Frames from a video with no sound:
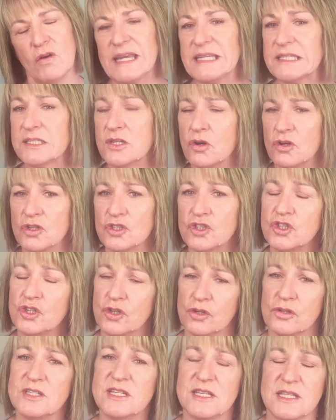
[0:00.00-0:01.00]
is not
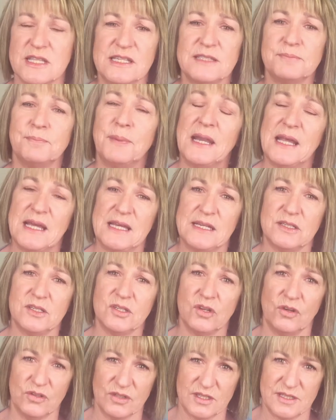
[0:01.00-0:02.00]
due to this plant
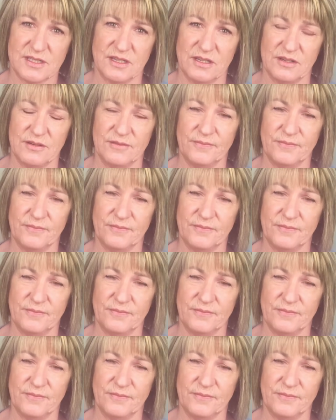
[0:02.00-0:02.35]
toxin.